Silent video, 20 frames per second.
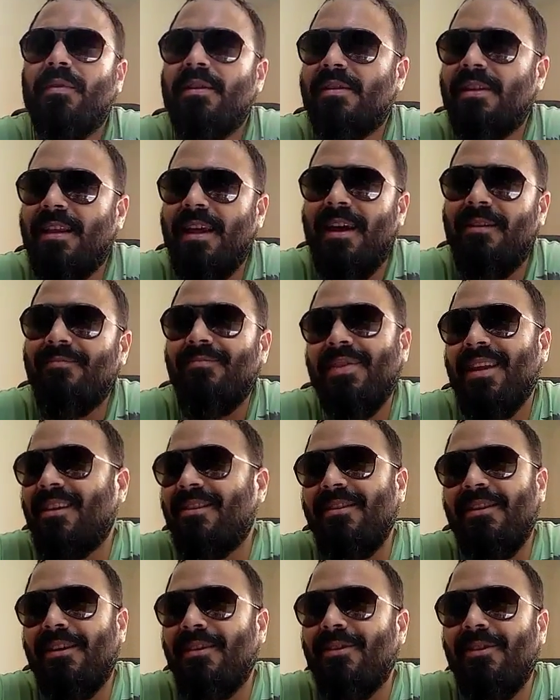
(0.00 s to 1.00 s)
See that?
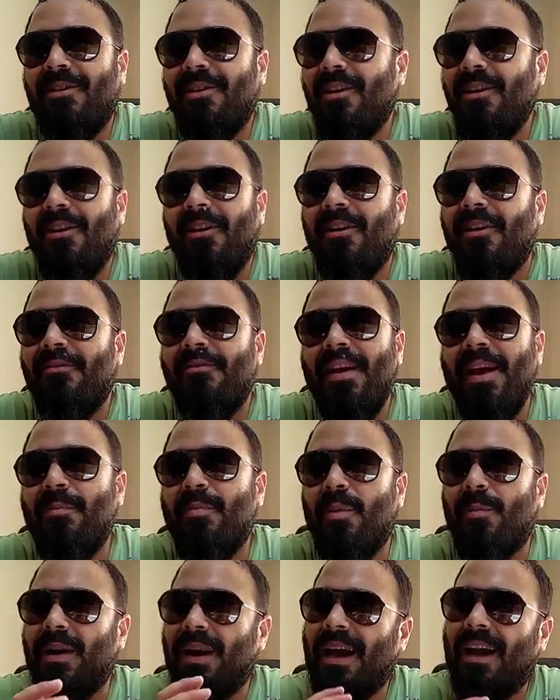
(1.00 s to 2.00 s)
Not a lot of
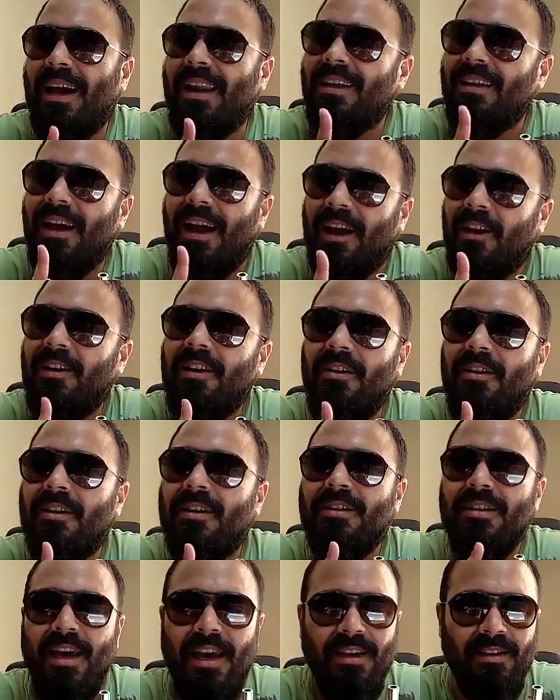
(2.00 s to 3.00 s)
vapor, but I got a
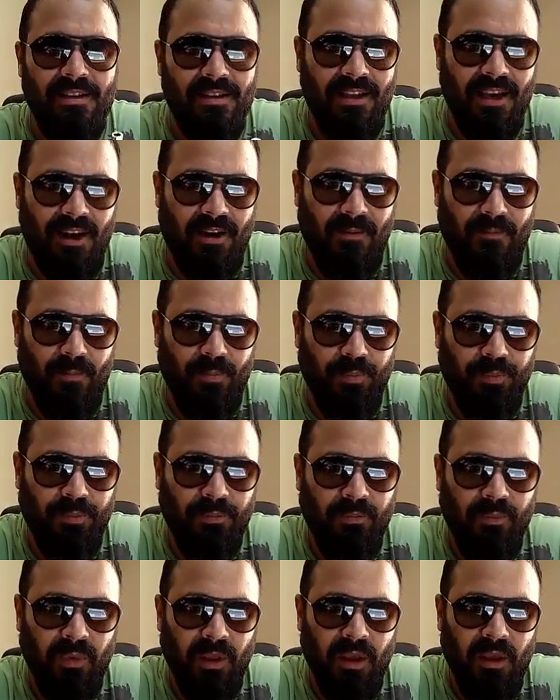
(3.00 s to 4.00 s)
lot of taste there.
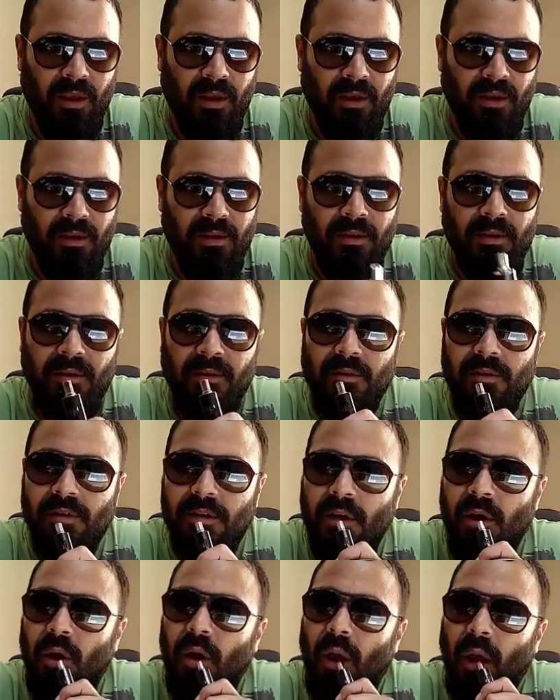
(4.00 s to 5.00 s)

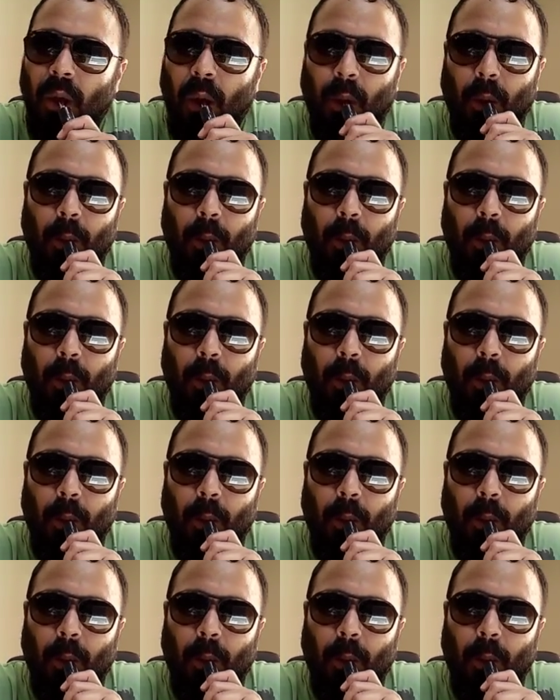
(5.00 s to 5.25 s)
So